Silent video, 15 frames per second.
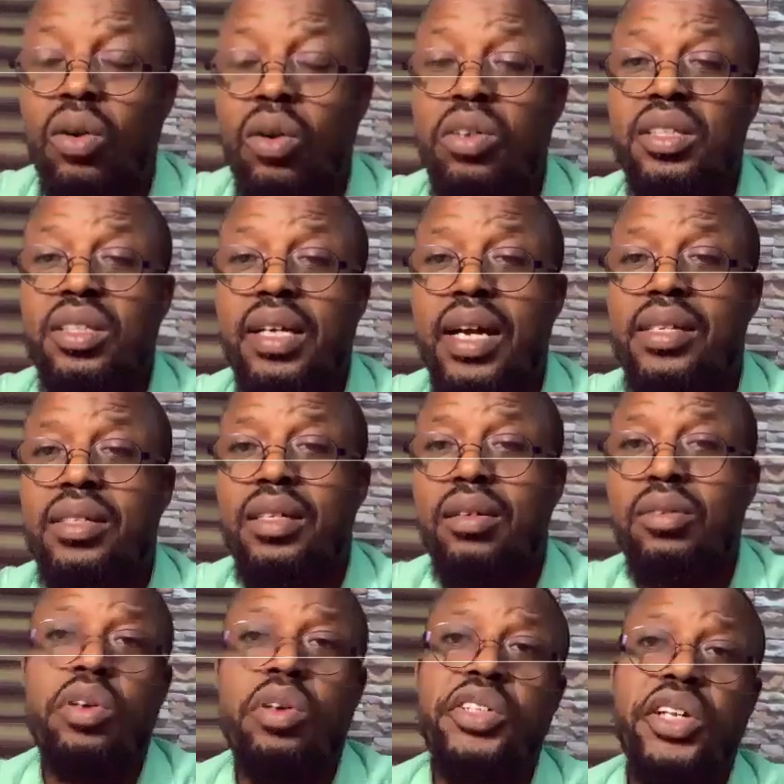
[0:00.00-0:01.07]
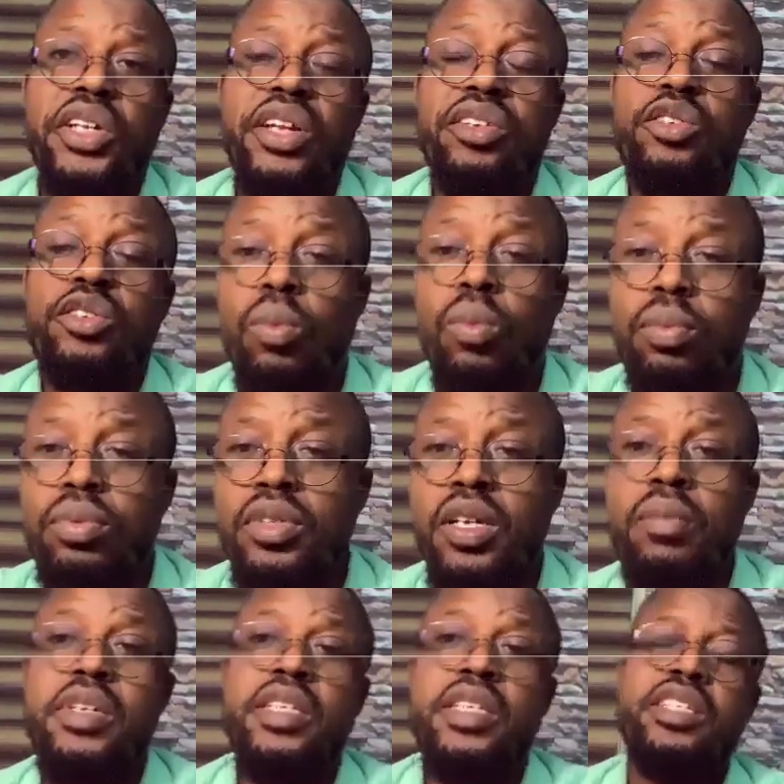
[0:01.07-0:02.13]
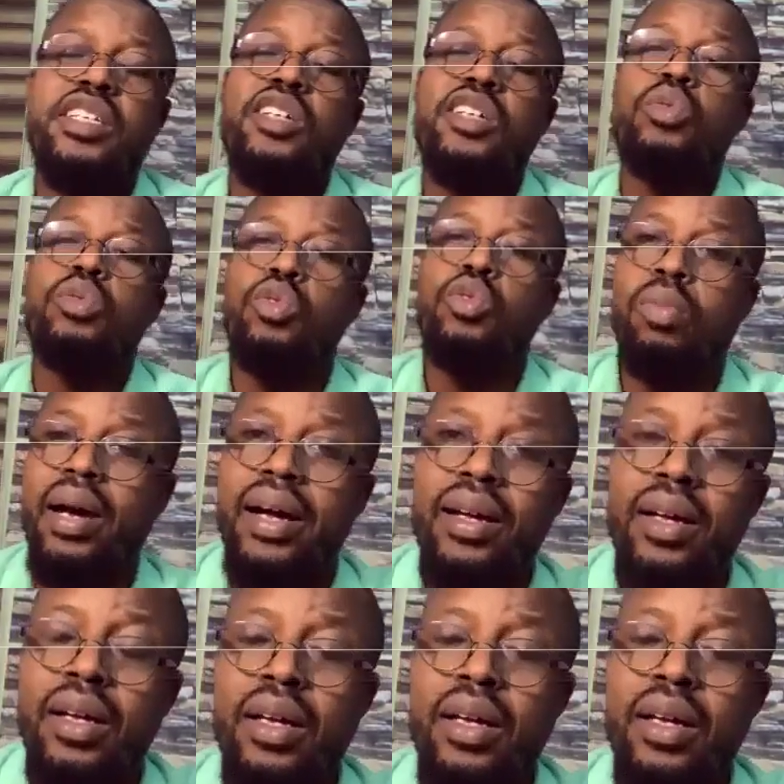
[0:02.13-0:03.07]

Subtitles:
Austria is a country in Europe. They immigrated to Dubai.